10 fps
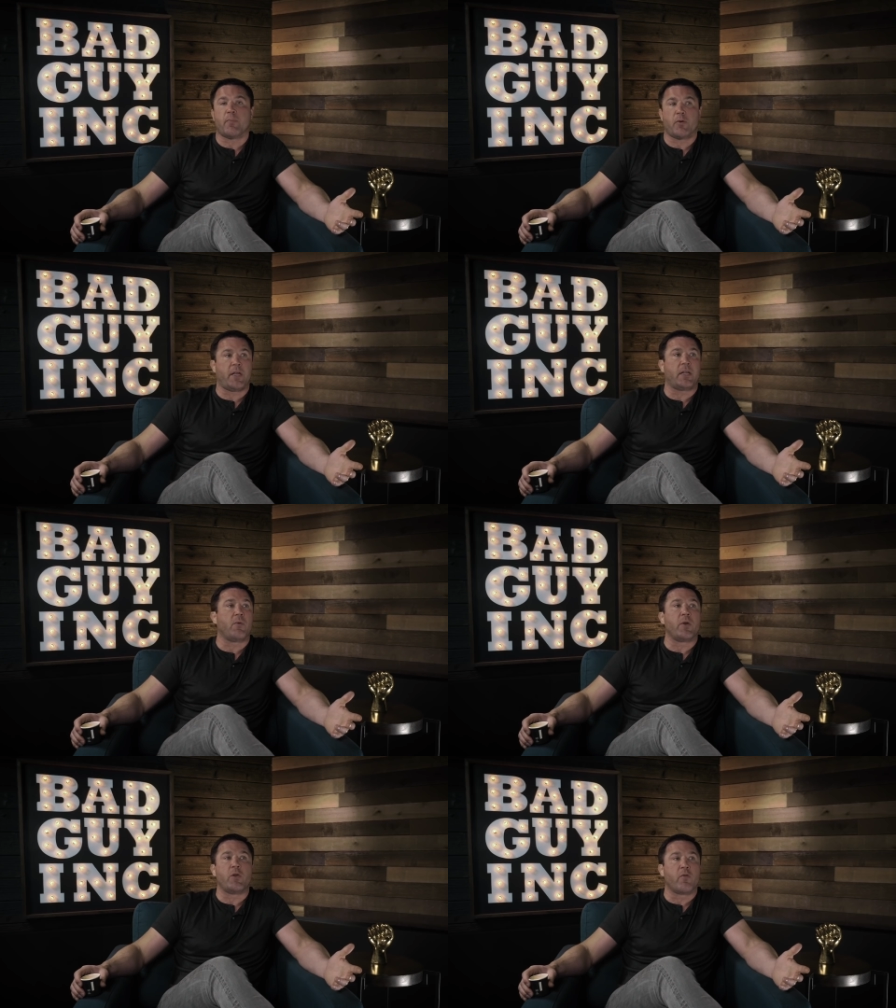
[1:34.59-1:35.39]

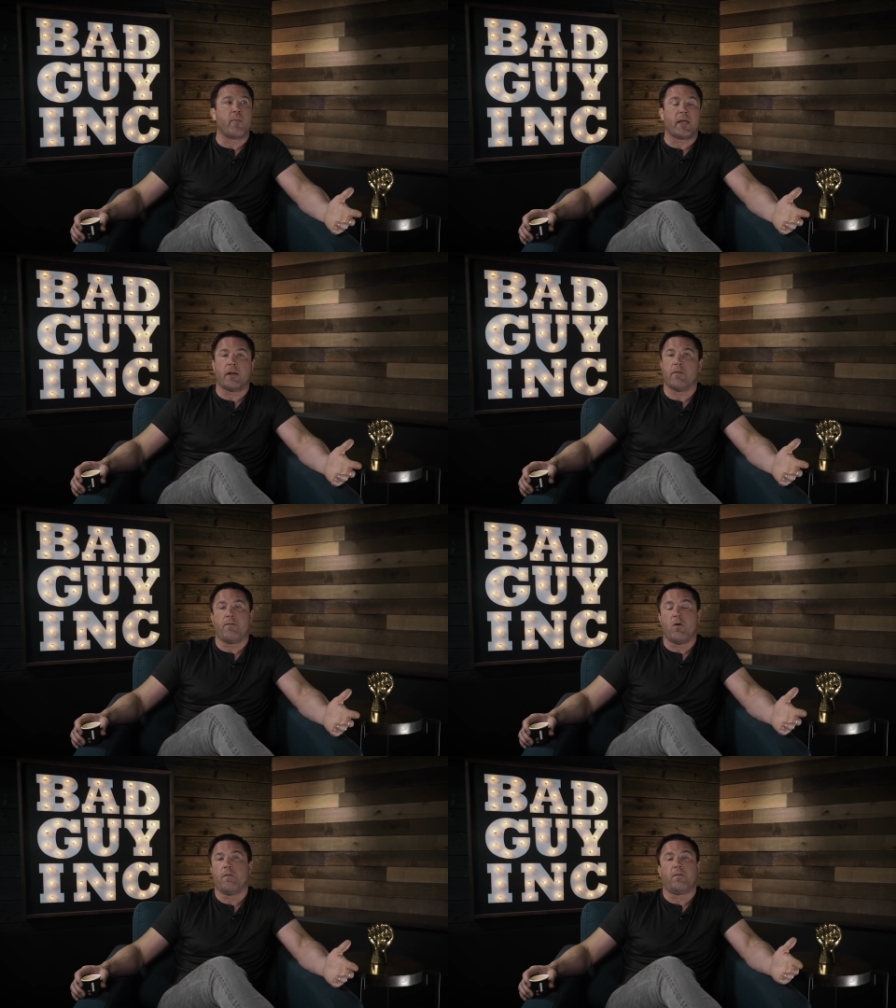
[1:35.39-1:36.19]
particularly when you are making a
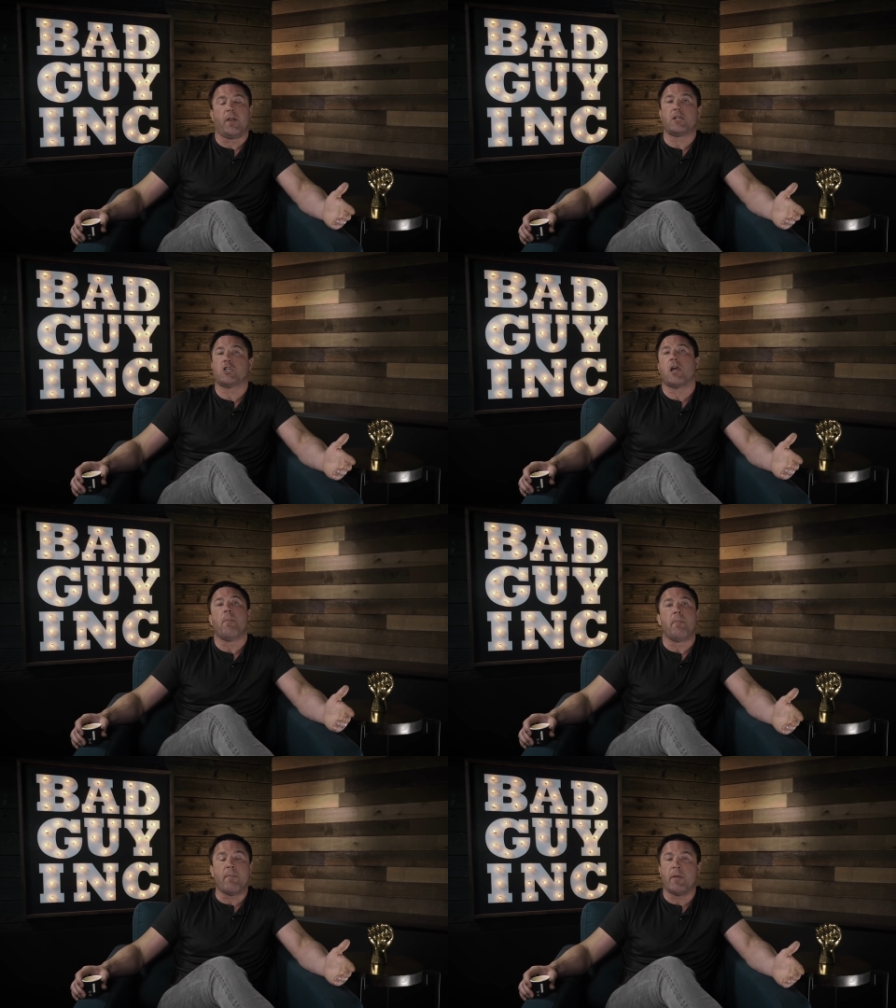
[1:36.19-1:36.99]
full fledged
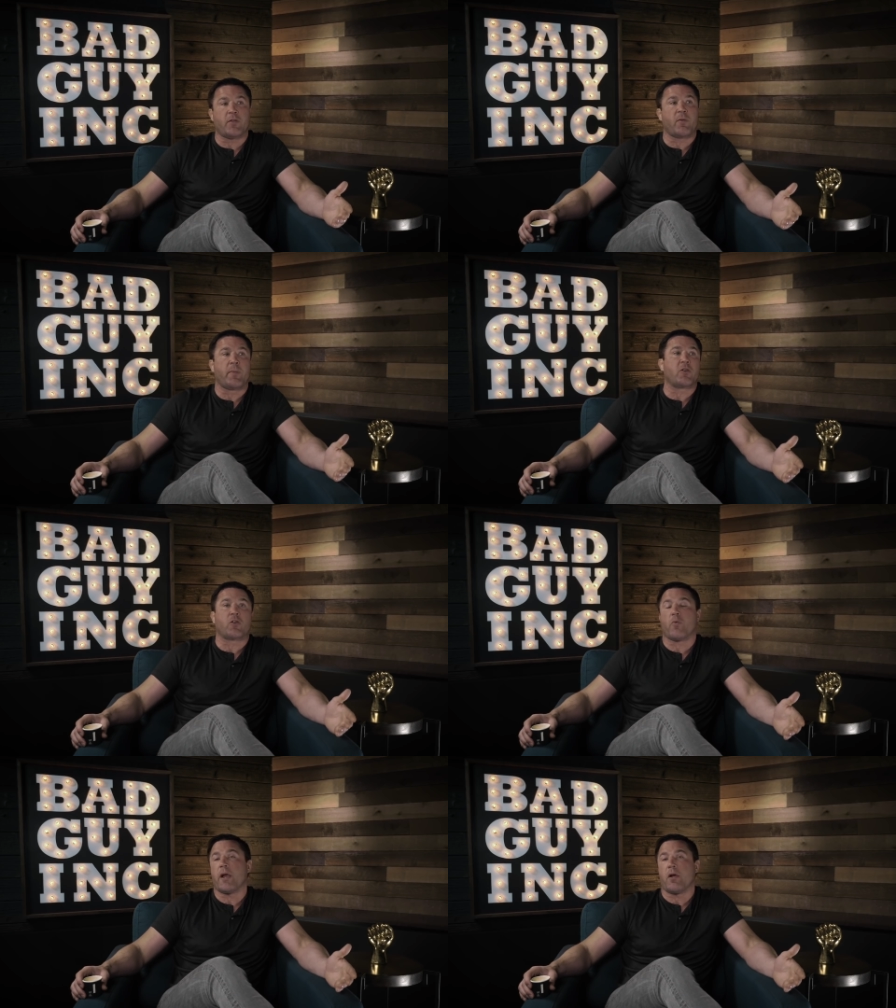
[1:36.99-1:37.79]
commitment. This could be your
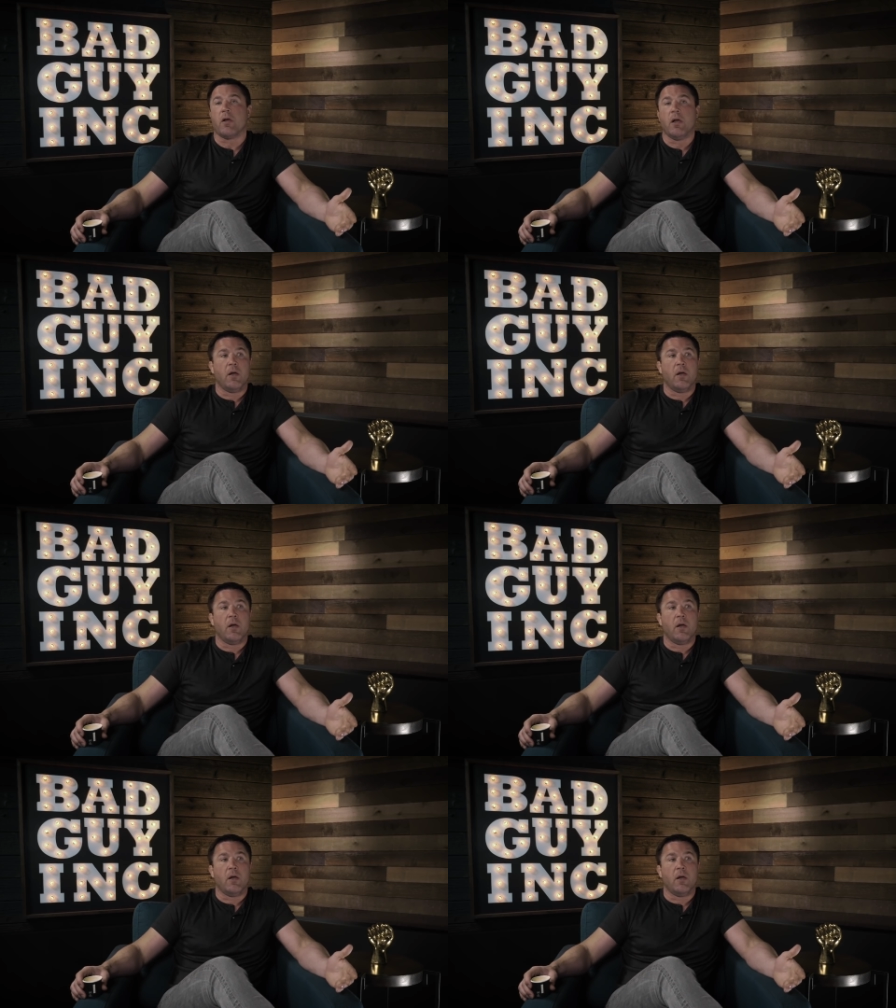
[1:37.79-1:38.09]
career.